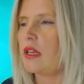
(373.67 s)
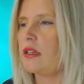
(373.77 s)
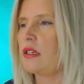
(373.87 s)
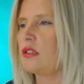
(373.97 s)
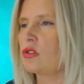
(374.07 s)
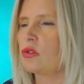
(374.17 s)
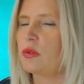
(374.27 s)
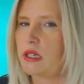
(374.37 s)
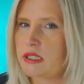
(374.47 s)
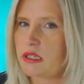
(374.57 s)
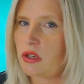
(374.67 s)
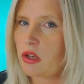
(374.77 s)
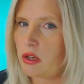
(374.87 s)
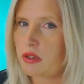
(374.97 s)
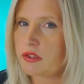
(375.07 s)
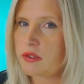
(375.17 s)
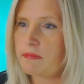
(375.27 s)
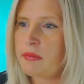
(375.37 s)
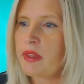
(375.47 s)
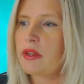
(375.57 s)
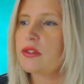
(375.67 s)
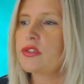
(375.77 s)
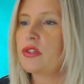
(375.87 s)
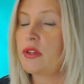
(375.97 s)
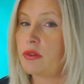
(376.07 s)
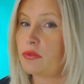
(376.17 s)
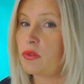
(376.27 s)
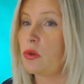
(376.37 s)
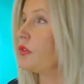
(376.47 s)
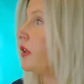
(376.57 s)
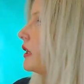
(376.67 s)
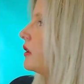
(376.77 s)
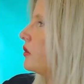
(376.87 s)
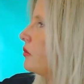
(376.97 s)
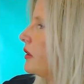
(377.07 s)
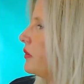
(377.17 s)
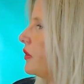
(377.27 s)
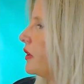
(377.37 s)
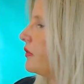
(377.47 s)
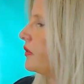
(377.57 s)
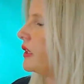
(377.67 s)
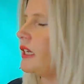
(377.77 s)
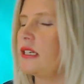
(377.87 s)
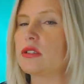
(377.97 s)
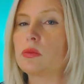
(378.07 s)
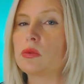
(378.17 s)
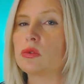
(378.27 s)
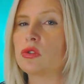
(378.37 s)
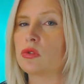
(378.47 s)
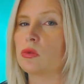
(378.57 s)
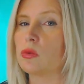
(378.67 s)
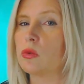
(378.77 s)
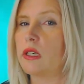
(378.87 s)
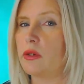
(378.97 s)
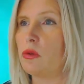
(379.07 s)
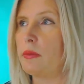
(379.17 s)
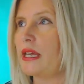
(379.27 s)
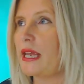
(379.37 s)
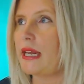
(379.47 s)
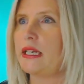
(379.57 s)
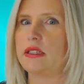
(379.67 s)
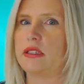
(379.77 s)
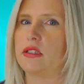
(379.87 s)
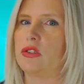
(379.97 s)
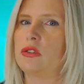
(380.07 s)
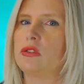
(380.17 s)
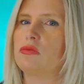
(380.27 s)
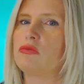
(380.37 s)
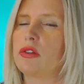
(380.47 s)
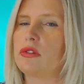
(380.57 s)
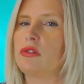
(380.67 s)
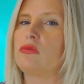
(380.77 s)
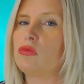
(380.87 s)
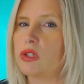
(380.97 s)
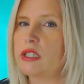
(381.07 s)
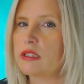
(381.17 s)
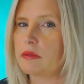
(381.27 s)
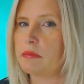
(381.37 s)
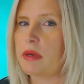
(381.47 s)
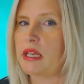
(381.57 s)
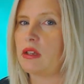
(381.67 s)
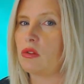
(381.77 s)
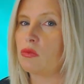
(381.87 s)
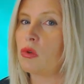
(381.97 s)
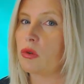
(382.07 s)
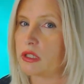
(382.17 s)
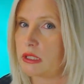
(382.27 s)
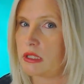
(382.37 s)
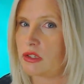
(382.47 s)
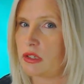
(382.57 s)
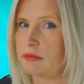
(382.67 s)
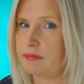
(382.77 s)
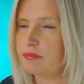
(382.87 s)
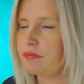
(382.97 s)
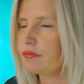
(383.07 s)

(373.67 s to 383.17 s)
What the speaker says: and then it's created hurt. So therefore, then a 3, 5 or an 8 will stall and not make any decisions rather than risk making the wrong decision.